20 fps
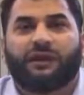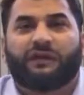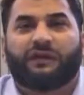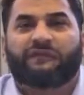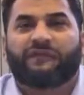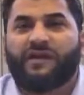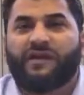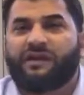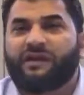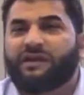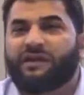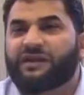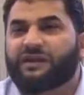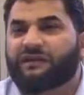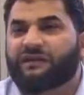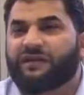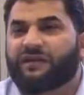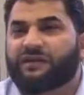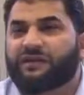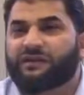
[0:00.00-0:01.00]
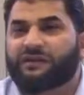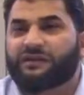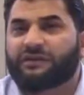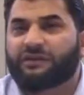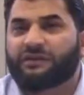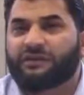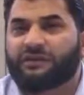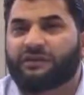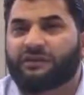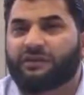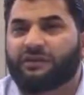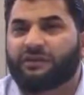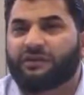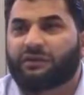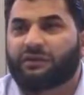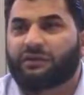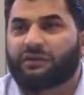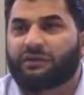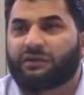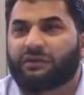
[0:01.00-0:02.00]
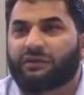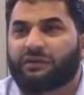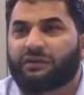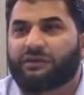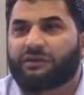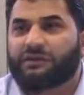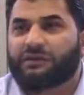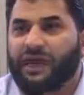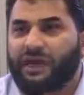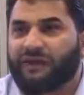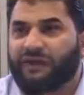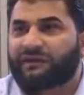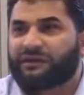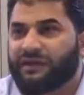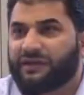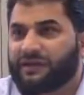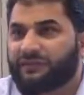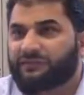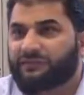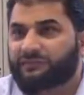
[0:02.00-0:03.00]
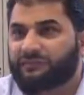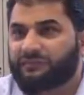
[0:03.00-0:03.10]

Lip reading: a very different character,